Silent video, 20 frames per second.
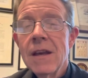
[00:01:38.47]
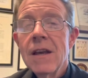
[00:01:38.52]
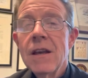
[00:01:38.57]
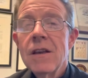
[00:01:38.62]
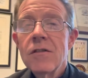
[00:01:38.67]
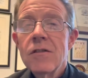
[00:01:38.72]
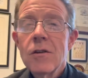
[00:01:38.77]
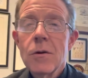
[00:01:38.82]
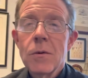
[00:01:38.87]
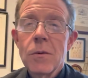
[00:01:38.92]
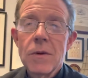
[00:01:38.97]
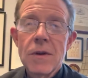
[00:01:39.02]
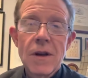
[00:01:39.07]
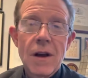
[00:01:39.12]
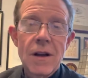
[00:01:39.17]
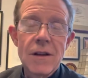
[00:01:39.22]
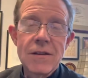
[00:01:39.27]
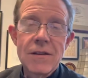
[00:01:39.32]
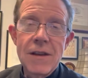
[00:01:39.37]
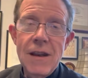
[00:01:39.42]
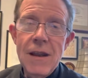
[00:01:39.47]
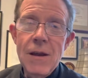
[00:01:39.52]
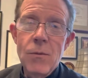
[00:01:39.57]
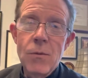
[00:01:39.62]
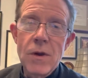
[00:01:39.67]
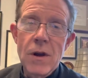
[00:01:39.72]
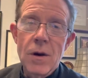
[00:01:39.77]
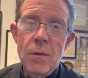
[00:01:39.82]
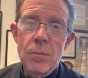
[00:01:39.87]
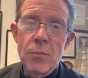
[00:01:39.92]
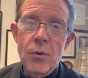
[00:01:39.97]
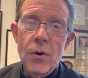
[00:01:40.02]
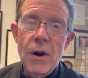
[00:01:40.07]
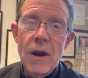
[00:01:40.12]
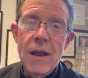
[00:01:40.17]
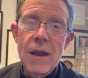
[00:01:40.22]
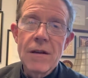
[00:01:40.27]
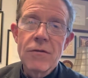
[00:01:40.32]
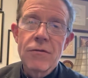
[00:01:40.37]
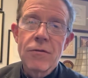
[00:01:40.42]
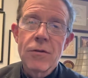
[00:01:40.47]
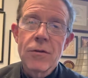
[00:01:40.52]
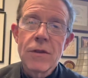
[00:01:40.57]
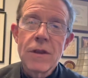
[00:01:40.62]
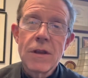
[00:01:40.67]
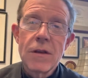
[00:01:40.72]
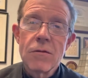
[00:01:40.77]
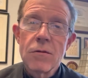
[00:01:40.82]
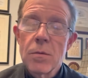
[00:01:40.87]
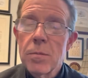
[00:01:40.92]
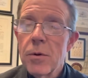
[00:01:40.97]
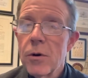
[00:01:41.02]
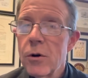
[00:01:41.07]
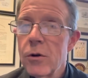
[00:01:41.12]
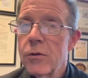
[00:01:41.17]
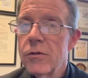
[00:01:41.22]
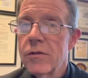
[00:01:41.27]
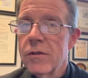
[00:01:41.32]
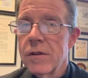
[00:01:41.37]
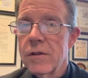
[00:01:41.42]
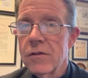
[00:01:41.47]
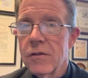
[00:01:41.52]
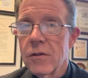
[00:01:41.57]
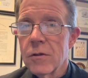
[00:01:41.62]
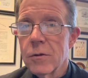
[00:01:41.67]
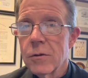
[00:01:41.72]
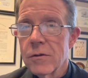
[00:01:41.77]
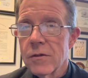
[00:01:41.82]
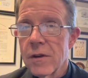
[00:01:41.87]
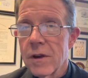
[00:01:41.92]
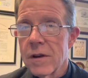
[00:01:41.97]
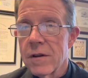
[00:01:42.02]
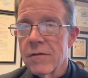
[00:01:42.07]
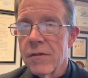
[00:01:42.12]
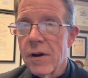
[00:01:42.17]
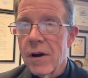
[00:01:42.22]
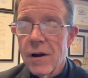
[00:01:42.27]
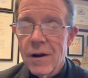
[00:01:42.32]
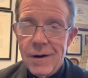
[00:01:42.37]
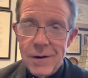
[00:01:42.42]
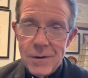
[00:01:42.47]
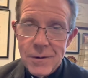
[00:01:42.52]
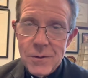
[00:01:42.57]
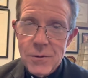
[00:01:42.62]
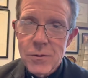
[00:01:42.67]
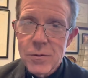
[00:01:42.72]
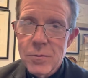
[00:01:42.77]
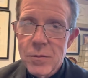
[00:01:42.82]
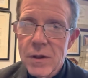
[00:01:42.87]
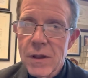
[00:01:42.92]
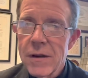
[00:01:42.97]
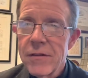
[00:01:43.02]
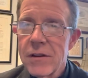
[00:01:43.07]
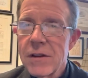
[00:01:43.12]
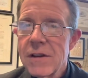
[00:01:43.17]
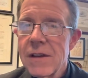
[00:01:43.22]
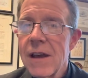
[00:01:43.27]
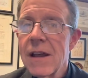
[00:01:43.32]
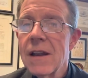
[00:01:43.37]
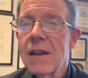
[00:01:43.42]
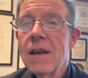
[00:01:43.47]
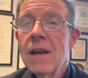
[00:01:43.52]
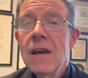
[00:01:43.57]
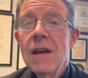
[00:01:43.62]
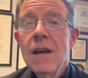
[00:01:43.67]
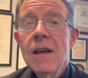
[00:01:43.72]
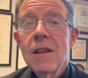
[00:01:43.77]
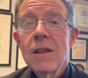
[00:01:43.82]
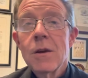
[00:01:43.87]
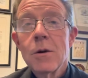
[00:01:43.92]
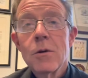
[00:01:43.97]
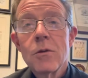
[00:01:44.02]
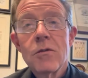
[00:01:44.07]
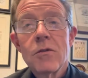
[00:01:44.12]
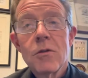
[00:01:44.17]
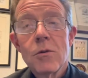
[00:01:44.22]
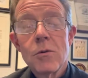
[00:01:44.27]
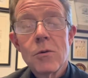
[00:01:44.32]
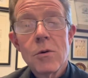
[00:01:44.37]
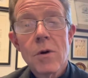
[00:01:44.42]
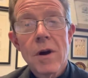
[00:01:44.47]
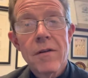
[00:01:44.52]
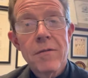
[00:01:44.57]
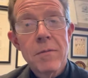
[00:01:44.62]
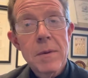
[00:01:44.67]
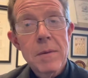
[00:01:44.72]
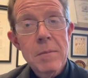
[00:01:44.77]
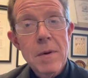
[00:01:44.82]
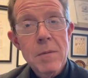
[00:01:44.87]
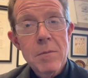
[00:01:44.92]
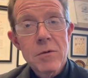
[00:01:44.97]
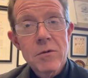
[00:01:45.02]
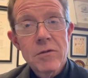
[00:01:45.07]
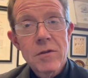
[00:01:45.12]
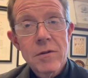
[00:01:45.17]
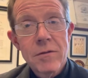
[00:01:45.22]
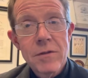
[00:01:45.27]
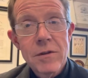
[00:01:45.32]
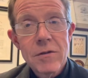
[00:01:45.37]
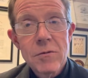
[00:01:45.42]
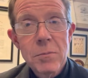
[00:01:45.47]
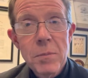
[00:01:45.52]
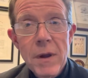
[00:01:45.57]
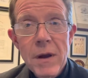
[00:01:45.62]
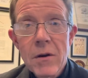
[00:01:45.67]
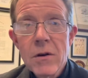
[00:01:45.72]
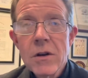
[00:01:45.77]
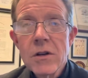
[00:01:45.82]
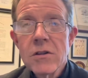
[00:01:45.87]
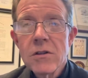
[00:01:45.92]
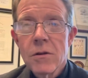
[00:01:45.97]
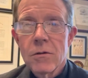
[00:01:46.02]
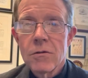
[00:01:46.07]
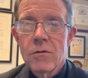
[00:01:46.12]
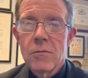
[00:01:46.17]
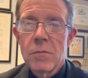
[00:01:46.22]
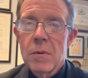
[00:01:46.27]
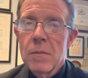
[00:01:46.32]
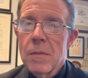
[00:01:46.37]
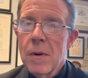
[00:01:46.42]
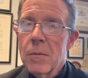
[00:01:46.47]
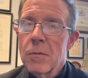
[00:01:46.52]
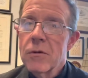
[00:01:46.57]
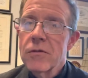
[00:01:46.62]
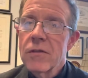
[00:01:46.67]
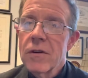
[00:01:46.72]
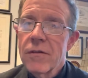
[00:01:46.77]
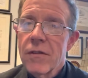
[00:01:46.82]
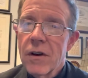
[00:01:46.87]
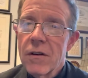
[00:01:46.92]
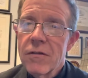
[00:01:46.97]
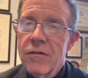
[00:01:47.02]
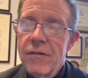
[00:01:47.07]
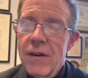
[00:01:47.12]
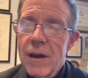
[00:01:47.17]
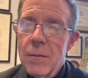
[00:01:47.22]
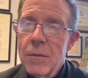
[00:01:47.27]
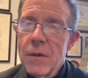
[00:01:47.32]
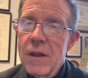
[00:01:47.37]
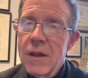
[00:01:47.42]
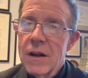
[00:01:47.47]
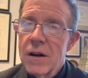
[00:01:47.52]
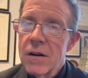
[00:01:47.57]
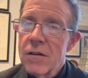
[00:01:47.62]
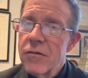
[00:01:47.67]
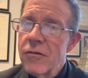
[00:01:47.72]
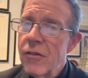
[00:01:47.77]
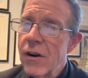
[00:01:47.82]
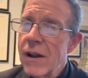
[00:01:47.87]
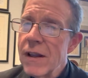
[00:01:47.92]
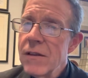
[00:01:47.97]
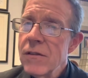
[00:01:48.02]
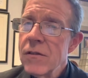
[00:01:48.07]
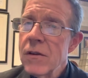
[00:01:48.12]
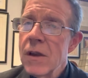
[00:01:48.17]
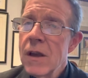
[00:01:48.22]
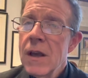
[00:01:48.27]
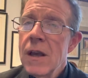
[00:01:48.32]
So on today we are praying for the repose of the souls of our own beloved dead, those who have been members of this parish, those who have been members of our family and our friends.